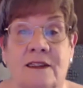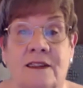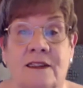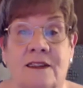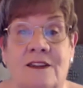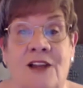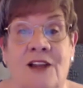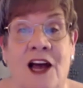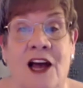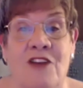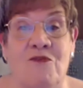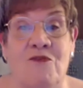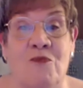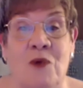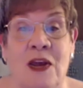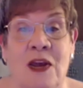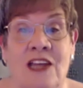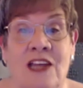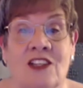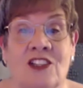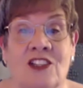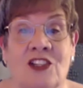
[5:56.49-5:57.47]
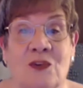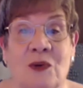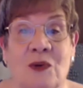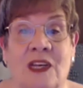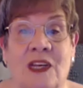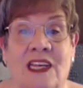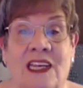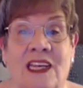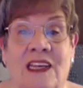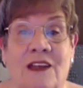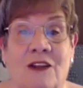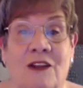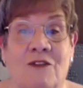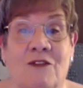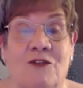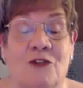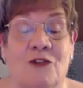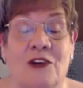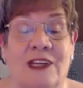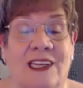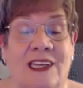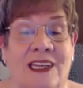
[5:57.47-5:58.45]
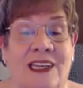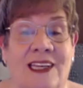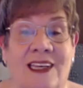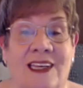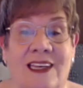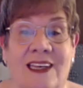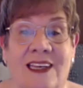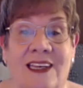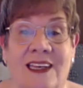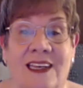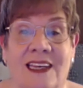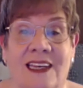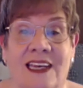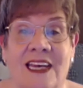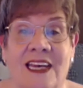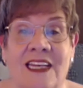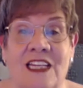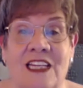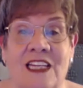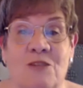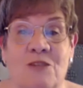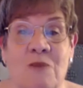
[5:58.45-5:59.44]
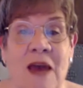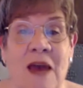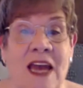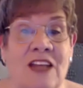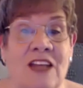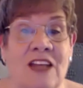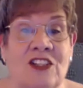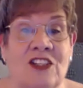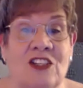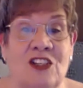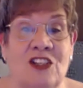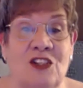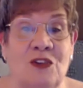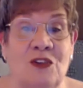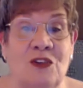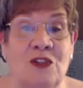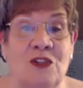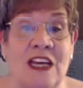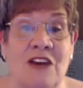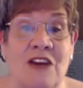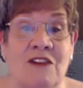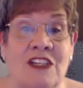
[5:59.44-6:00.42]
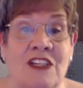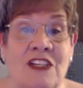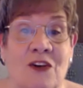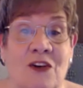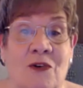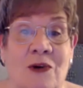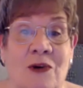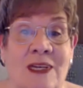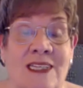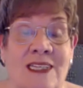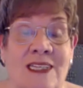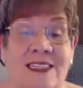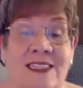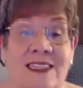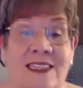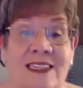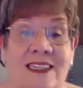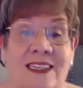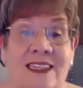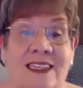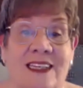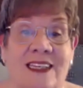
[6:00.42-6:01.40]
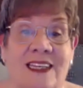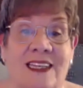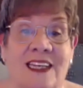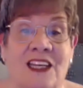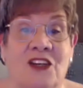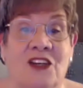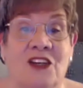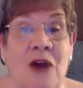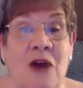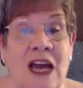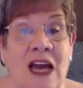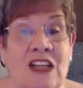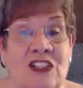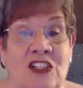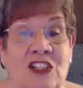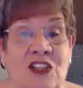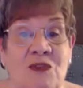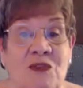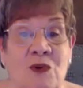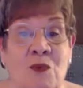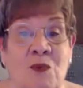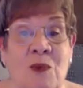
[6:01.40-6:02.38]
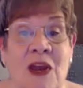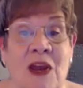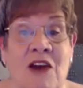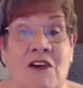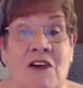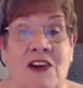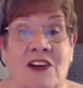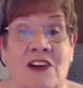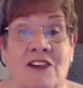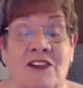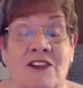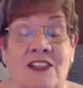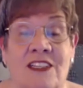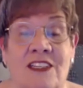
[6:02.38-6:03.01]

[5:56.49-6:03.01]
Life breaks free. It expands to new territories. It crashes through barriers,